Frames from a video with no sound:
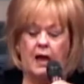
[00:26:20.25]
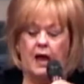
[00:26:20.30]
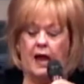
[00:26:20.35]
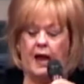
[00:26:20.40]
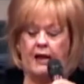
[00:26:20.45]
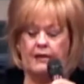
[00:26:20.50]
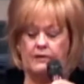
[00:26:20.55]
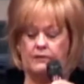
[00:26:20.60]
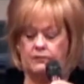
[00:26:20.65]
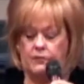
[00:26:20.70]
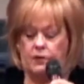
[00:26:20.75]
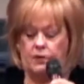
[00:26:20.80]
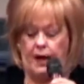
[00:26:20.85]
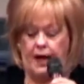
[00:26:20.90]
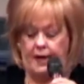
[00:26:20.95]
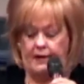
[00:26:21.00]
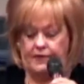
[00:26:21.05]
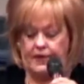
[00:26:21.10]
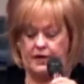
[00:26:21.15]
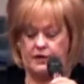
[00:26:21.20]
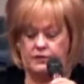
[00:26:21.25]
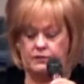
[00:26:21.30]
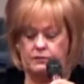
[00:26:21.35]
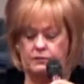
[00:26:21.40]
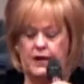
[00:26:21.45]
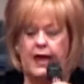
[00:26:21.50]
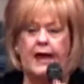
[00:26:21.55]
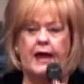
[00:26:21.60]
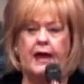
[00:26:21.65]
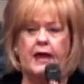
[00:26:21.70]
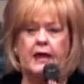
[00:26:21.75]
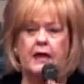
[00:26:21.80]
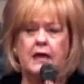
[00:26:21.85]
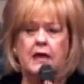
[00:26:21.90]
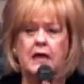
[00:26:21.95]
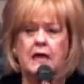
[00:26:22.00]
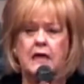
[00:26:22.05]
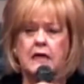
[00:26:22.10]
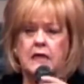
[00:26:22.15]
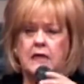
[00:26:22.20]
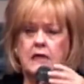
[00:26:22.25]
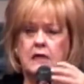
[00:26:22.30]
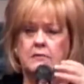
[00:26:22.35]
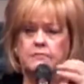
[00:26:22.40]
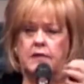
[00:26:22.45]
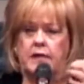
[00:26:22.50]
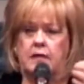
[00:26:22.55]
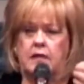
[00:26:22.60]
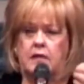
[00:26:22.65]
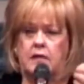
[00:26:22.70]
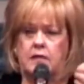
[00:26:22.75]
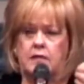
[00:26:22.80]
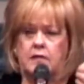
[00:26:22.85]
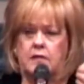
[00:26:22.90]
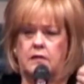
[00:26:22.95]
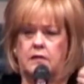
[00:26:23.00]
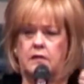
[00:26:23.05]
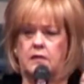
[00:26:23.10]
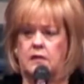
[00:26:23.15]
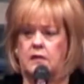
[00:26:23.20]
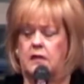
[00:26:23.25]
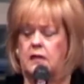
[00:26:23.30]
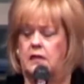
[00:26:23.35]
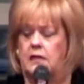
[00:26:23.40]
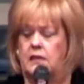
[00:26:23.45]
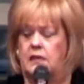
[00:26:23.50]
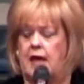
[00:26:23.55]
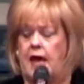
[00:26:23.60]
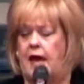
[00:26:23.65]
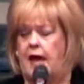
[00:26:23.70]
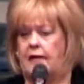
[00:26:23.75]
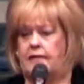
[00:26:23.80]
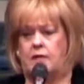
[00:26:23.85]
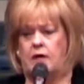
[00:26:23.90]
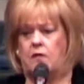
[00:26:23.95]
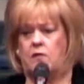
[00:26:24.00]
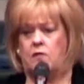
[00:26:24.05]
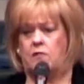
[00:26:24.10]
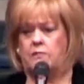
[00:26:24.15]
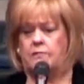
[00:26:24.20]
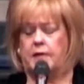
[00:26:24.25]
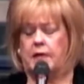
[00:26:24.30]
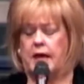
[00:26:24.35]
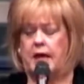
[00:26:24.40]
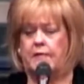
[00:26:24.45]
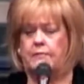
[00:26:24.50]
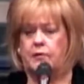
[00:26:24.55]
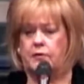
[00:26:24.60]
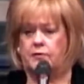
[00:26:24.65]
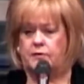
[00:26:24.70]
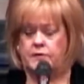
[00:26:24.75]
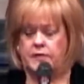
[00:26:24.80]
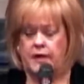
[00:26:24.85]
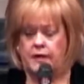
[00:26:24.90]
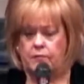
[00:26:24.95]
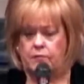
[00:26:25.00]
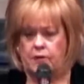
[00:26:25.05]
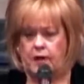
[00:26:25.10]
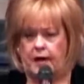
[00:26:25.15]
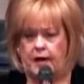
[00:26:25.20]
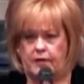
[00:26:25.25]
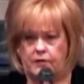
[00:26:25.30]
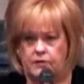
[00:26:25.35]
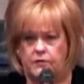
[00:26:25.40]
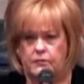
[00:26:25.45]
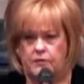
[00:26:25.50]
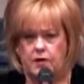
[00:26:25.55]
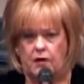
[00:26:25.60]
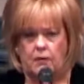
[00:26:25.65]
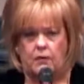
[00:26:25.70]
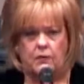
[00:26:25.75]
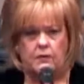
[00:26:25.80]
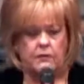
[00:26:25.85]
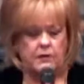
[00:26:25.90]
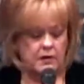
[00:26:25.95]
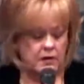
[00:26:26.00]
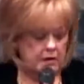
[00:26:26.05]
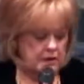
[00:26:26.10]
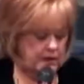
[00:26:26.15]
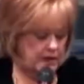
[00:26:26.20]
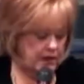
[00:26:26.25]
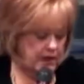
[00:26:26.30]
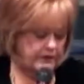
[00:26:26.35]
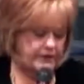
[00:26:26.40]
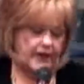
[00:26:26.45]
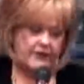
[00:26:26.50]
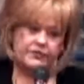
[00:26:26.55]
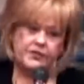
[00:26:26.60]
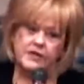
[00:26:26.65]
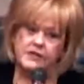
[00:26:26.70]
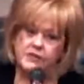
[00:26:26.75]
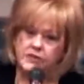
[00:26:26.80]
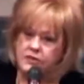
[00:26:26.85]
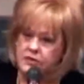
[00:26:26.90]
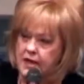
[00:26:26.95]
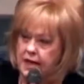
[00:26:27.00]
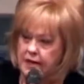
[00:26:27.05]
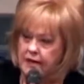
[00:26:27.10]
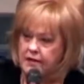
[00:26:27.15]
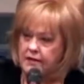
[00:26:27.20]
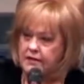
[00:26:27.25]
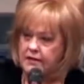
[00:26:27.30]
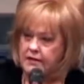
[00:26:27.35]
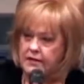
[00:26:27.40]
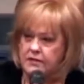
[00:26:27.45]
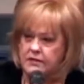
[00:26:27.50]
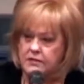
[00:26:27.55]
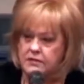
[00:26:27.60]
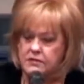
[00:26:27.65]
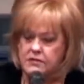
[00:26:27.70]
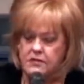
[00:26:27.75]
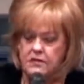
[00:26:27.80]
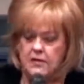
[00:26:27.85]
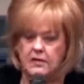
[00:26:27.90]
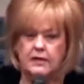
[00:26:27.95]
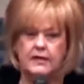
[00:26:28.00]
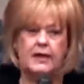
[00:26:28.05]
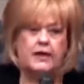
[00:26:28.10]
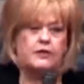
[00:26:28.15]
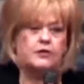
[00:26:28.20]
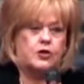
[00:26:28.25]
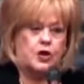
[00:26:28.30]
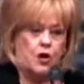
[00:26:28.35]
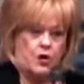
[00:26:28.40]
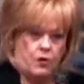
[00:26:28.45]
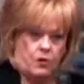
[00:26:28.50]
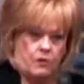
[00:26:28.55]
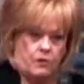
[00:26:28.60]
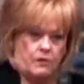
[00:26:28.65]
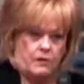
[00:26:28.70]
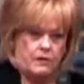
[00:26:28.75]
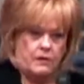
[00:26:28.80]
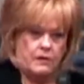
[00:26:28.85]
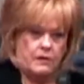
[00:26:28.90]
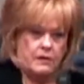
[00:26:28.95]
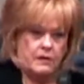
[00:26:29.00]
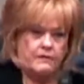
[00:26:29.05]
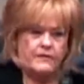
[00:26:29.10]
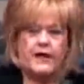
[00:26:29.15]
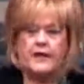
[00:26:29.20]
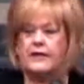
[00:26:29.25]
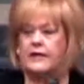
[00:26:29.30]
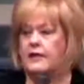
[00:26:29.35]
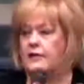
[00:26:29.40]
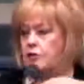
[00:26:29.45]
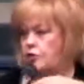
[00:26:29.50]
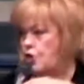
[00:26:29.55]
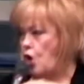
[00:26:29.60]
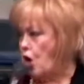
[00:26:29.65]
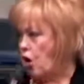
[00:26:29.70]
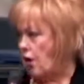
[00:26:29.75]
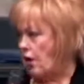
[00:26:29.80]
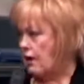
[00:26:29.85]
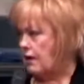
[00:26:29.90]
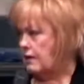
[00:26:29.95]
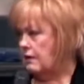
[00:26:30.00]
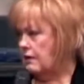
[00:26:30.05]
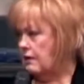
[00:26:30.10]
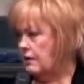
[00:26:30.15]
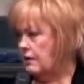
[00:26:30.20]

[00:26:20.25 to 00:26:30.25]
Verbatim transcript: I don't know how they do that, but the, I don't. But I'm going to tell you what I do know that these skeletons can turn, they can talk,